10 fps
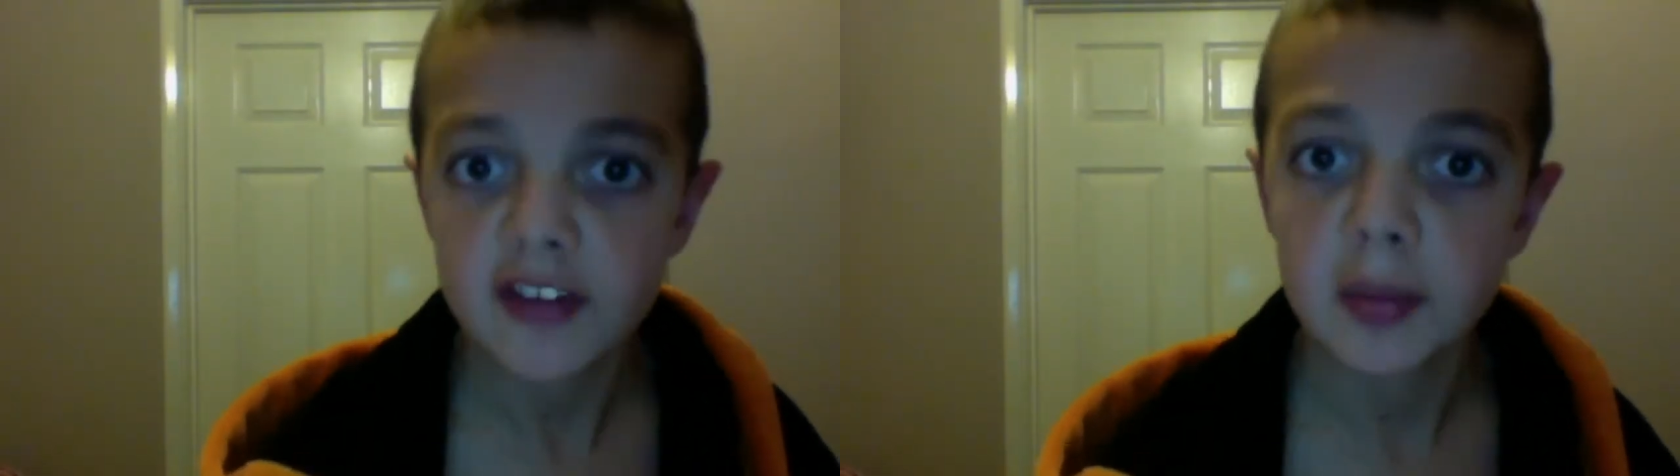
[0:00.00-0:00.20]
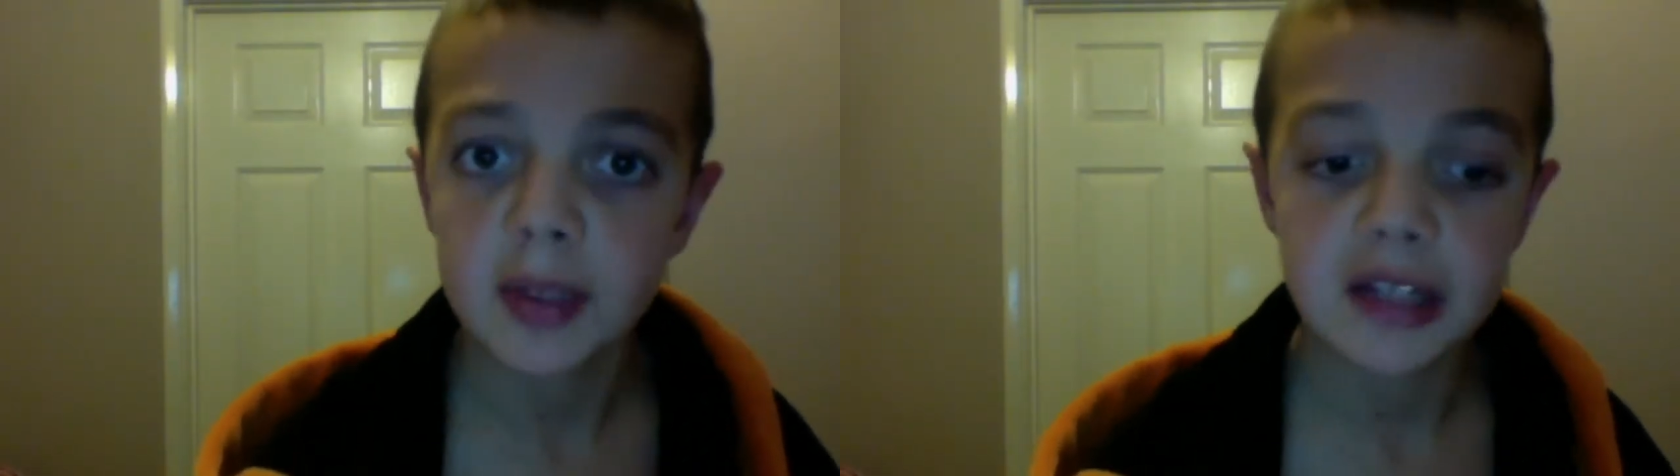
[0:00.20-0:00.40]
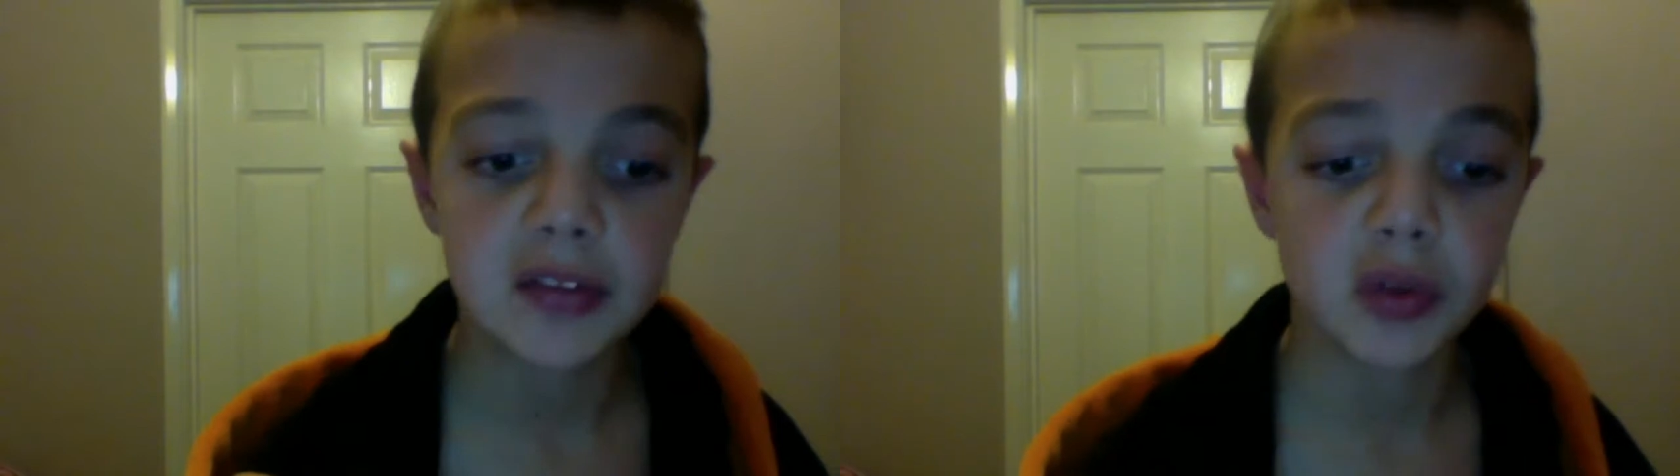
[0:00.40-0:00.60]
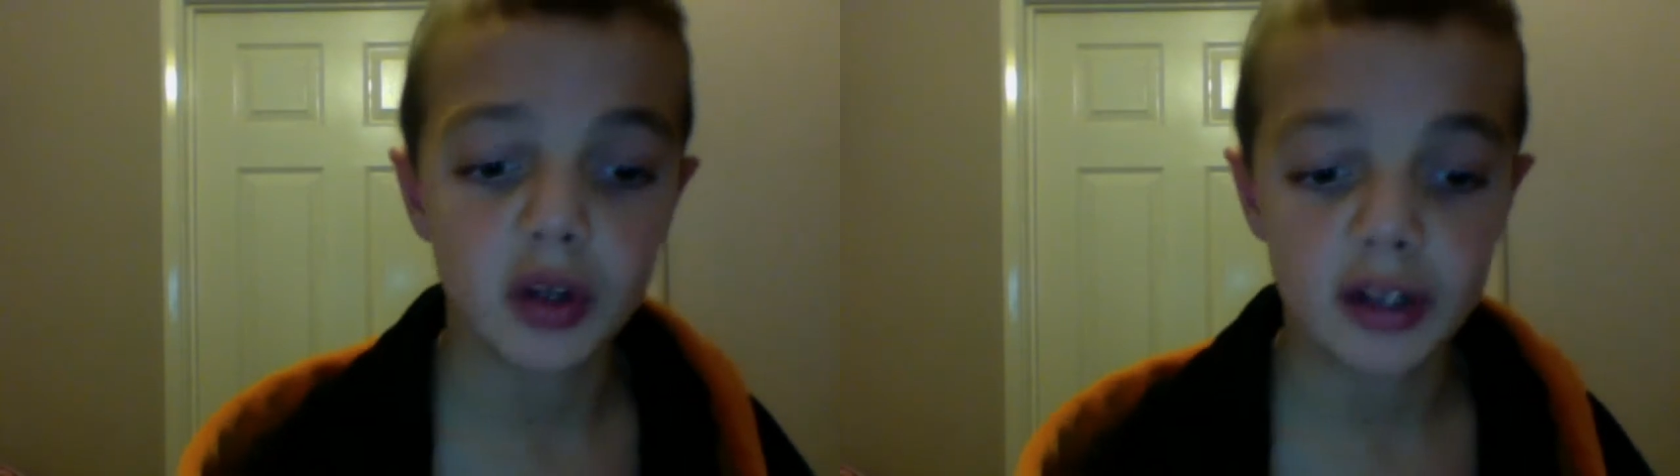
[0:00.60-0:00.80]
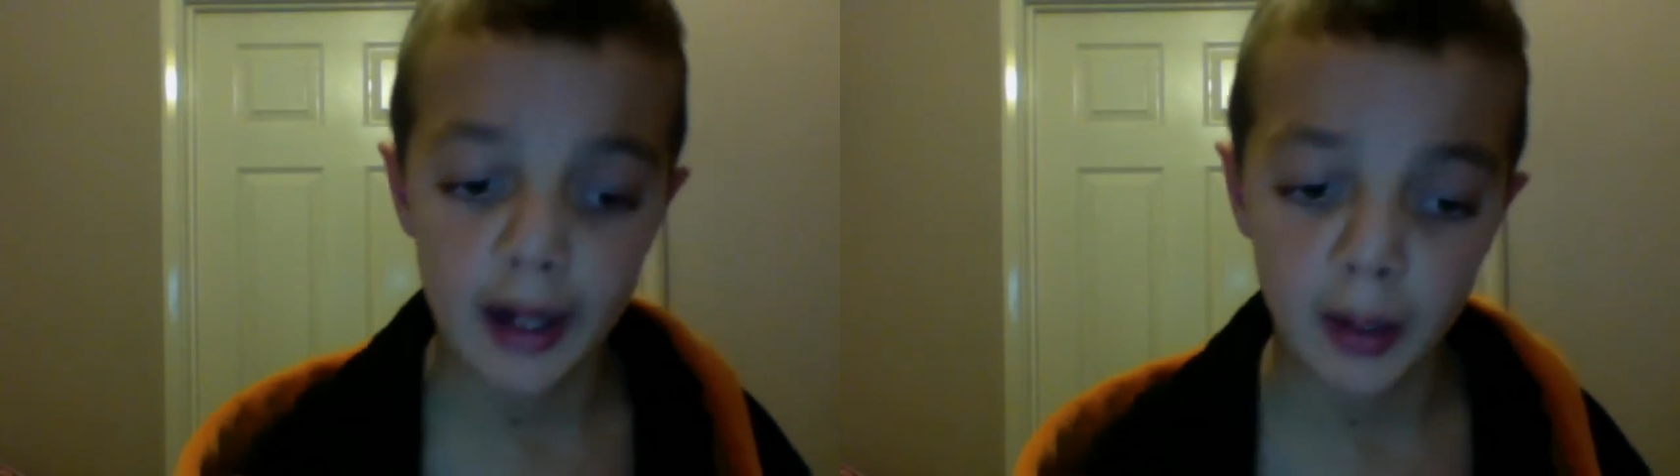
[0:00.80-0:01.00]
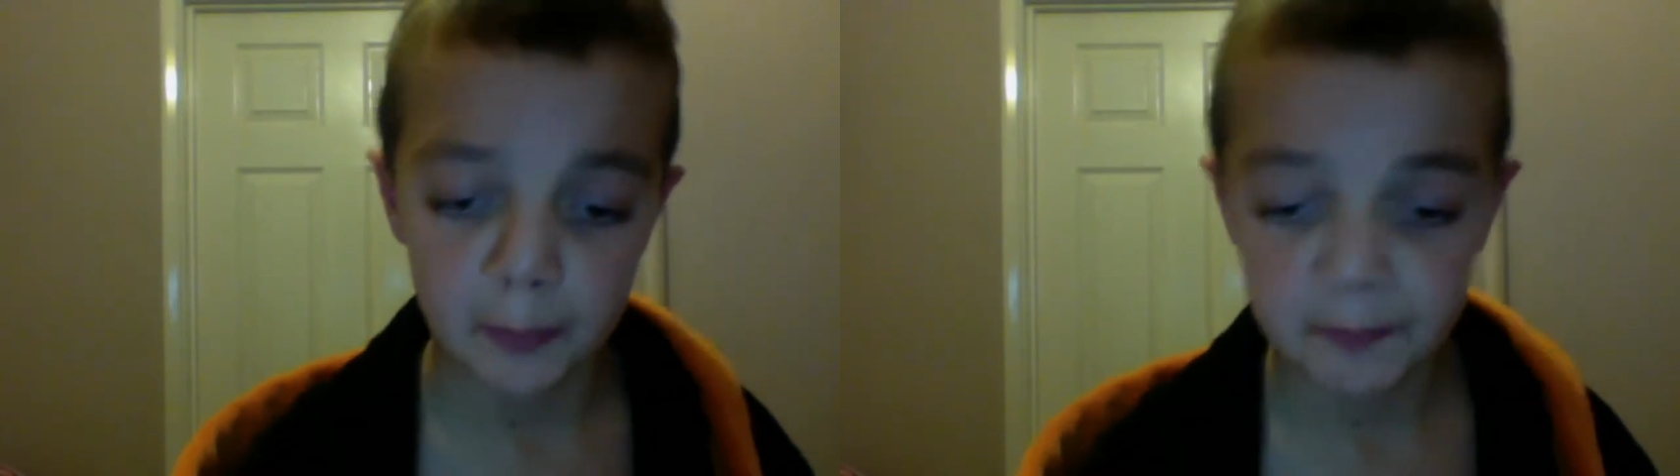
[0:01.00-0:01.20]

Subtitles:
I believe, right now.